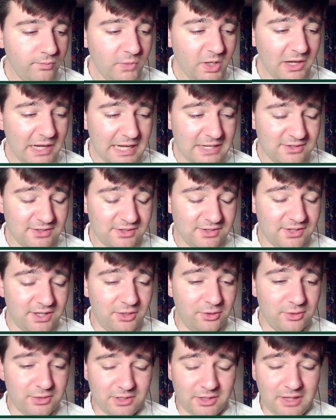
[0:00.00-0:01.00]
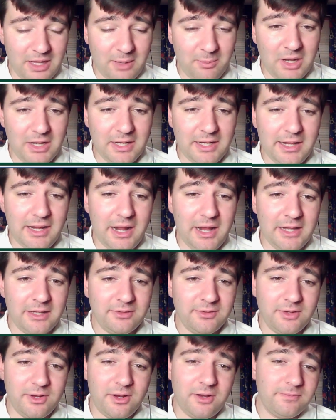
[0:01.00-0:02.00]
against the Steelers on that Monday night.
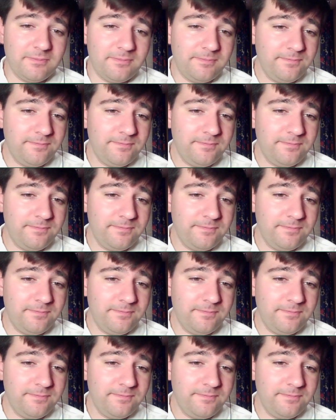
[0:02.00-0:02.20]
So